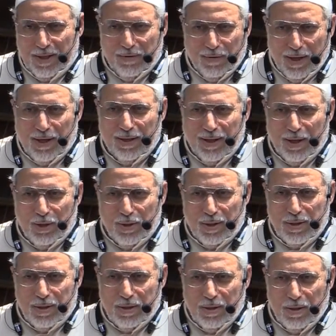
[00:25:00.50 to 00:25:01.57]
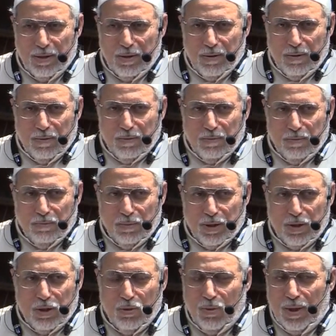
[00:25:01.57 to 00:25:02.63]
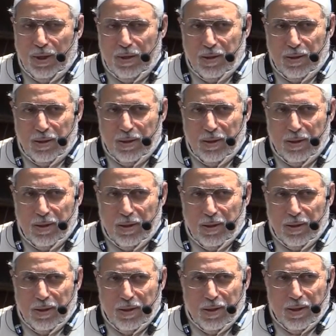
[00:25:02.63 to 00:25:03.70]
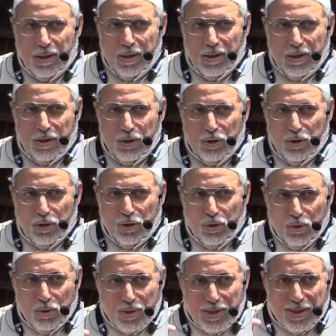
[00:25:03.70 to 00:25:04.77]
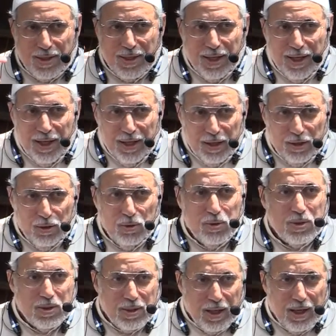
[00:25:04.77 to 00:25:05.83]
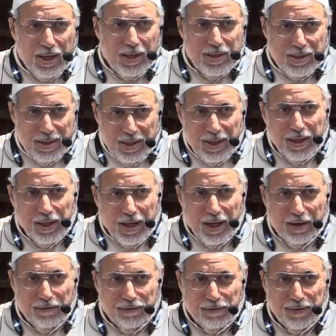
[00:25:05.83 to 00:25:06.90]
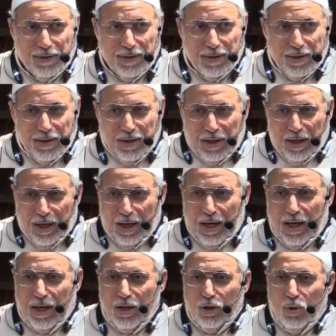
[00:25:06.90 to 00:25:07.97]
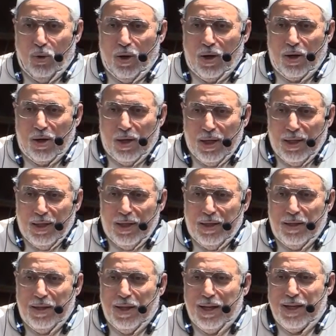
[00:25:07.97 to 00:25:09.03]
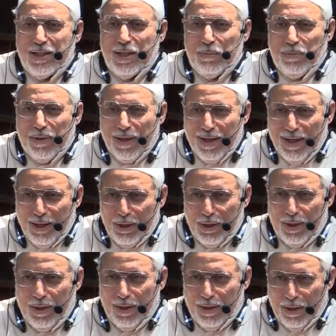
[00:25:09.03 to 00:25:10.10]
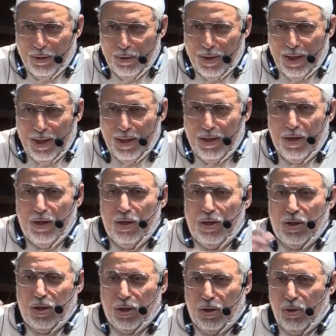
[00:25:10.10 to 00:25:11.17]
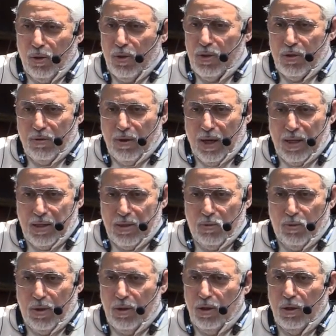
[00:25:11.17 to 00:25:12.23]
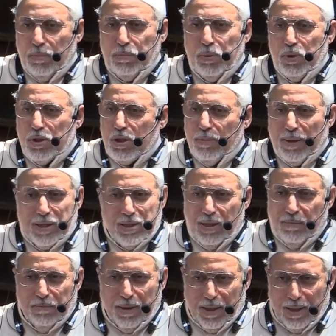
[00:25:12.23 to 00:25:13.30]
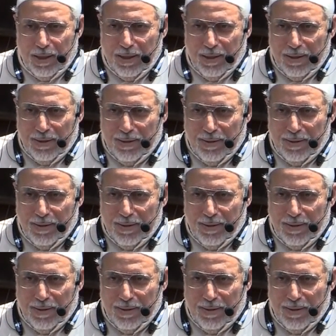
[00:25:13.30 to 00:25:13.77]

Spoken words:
It's very dangerous. But you wonder, you're seeing those signs in life, and you are reading the explanation in the Quran. Those rocks were not pushed by somebody.